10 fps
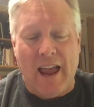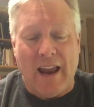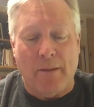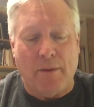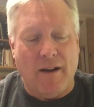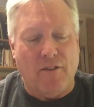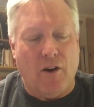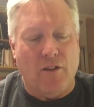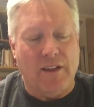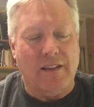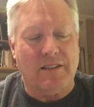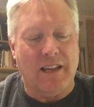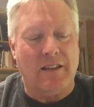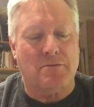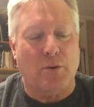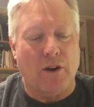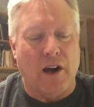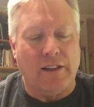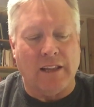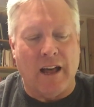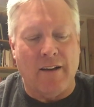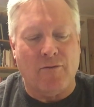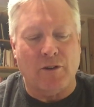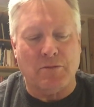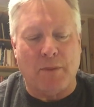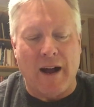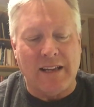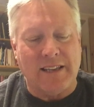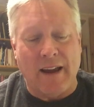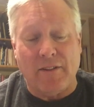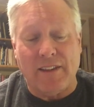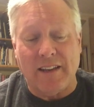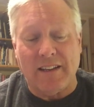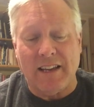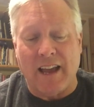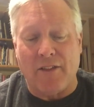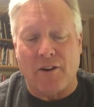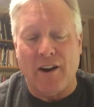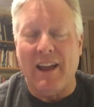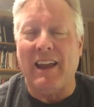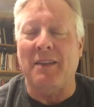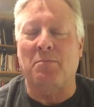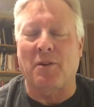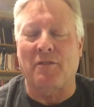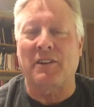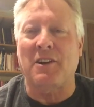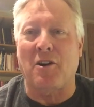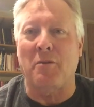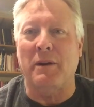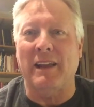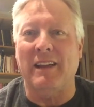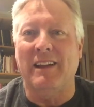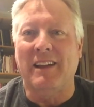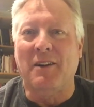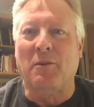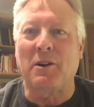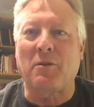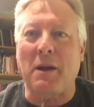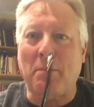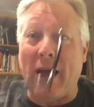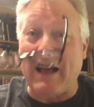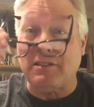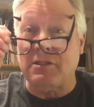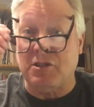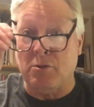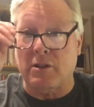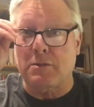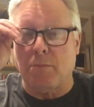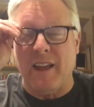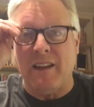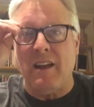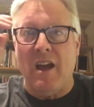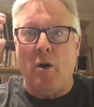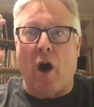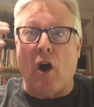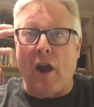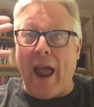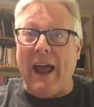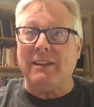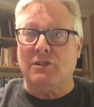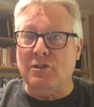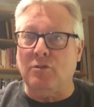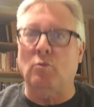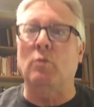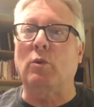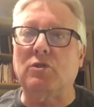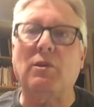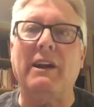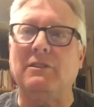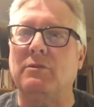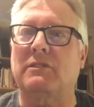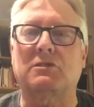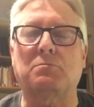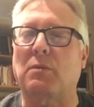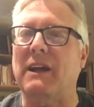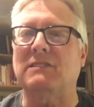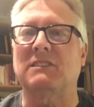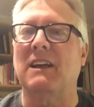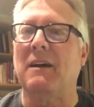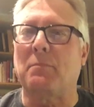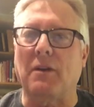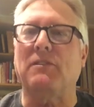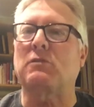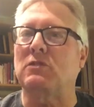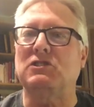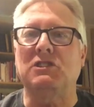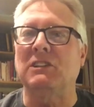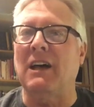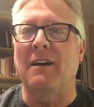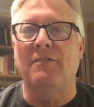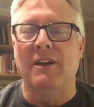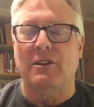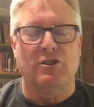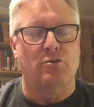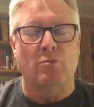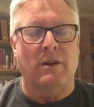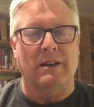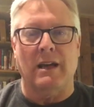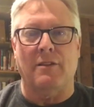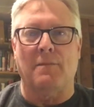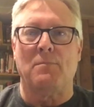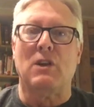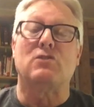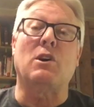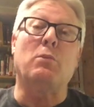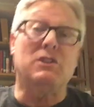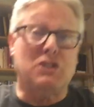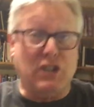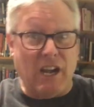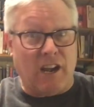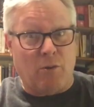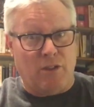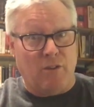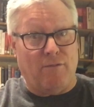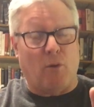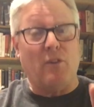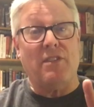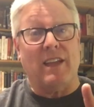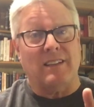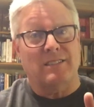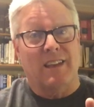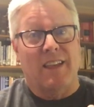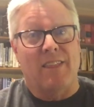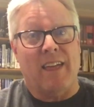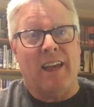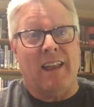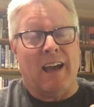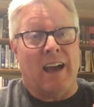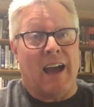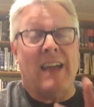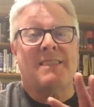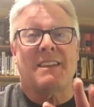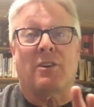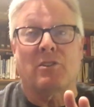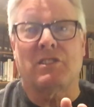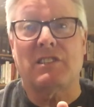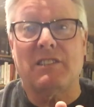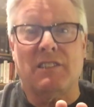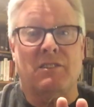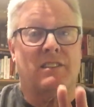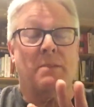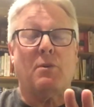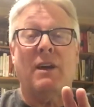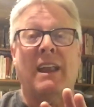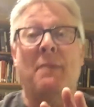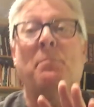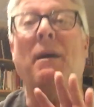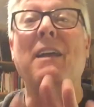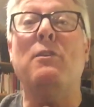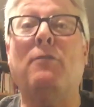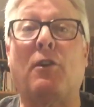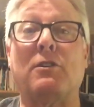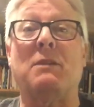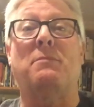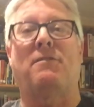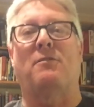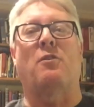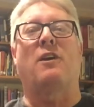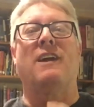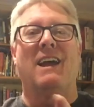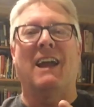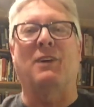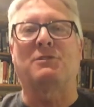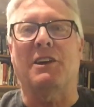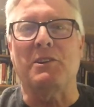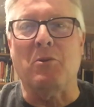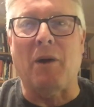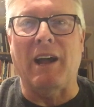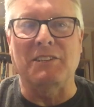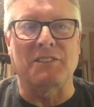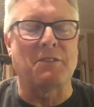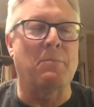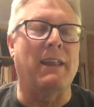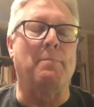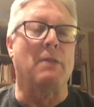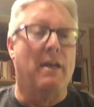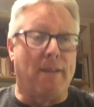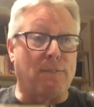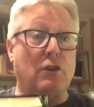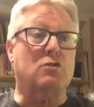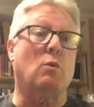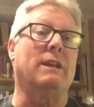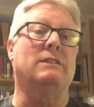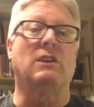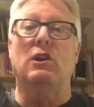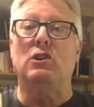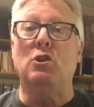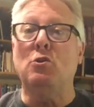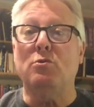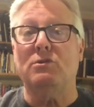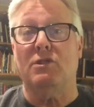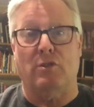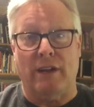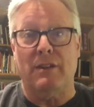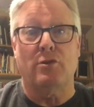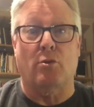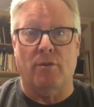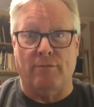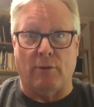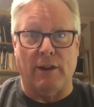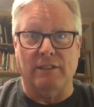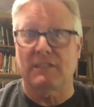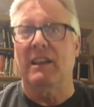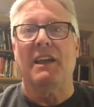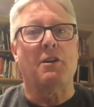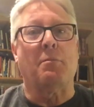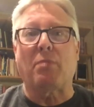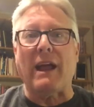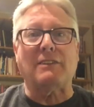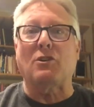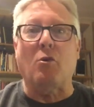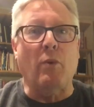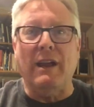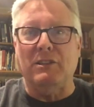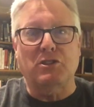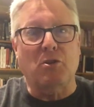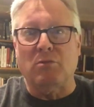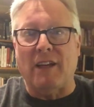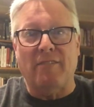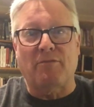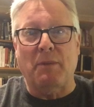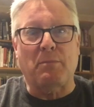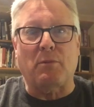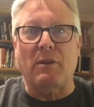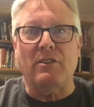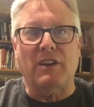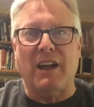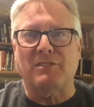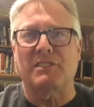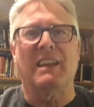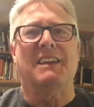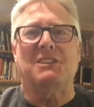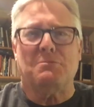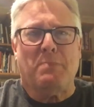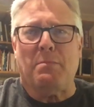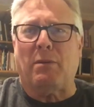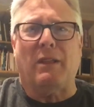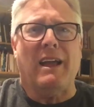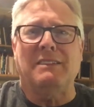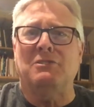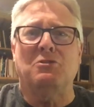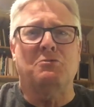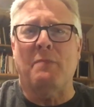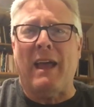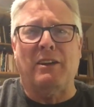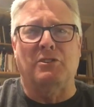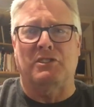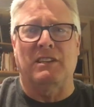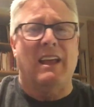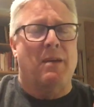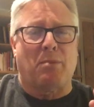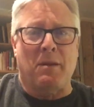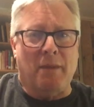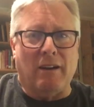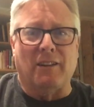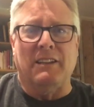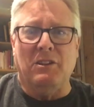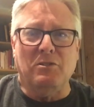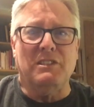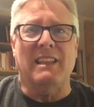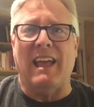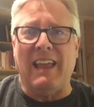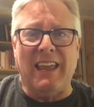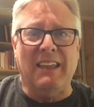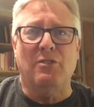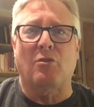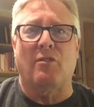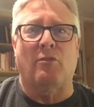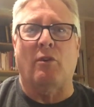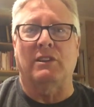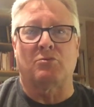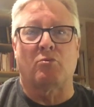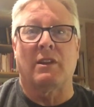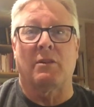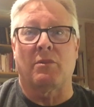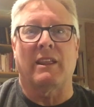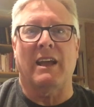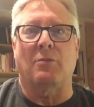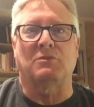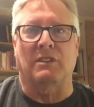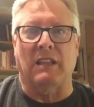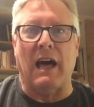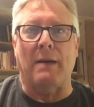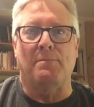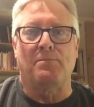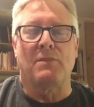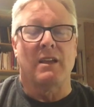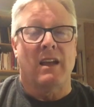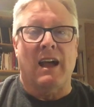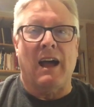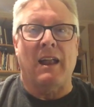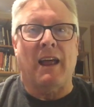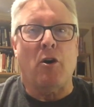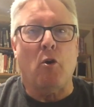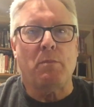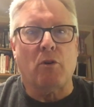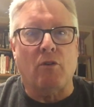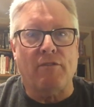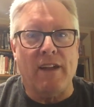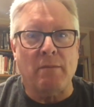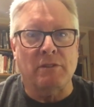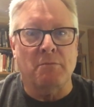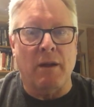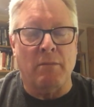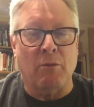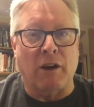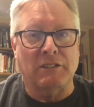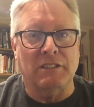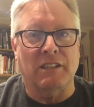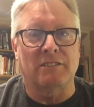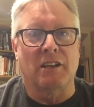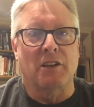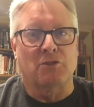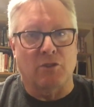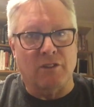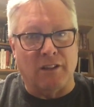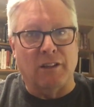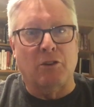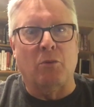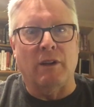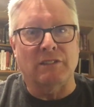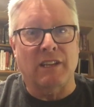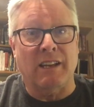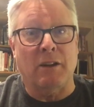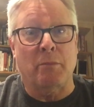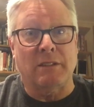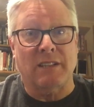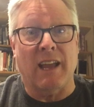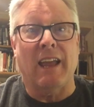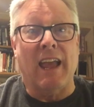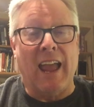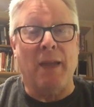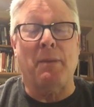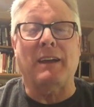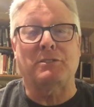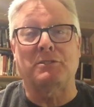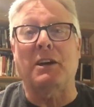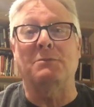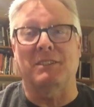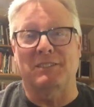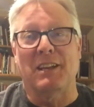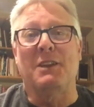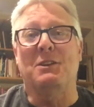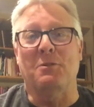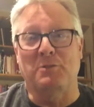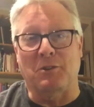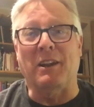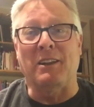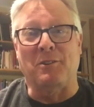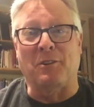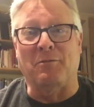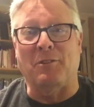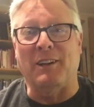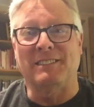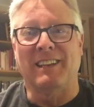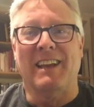And above all these things, put on love, which binds everything together in perfect harmony. What a great passage to explain our attitude when we're trying to express perfect Christian love to one another. So I want to share with you 4 things that I think are simple, and I bet you've heard them before, and I'll tell you why in just a minute. The first one is use your indoor voice. Practical way to show love people around your house is just be polite and use manners, and primarily using that indoor voice really, really helps a lot. And I hope your whole family might be watching this so that the little ones can hear me say, hey, Pastor Tom says, use your indoor voice.